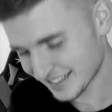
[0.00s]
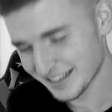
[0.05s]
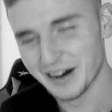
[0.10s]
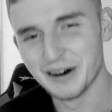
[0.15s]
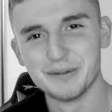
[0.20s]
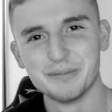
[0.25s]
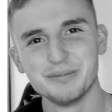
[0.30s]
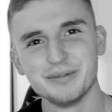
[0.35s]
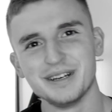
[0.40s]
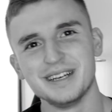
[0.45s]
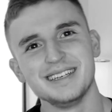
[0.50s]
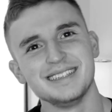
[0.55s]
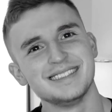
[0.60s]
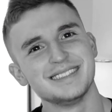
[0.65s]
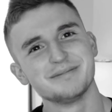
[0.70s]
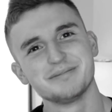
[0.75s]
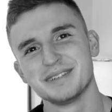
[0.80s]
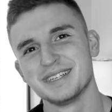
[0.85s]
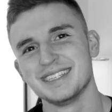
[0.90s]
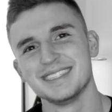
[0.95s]
no,
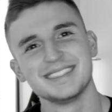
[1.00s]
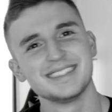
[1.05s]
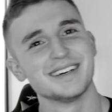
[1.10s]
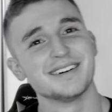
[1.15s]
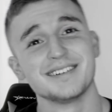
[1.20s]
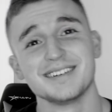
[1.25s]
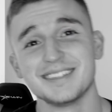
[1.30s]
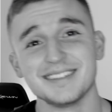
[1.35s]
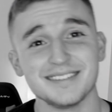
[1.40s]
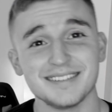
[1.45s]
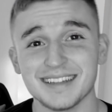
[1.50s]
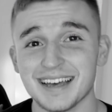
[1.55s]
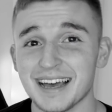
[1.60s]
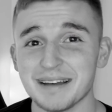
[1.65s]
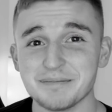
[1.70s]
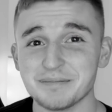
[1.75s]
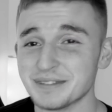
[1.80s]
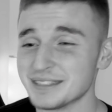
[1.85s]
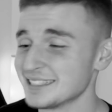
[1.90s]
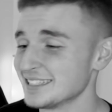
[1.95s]
please, please don't do that.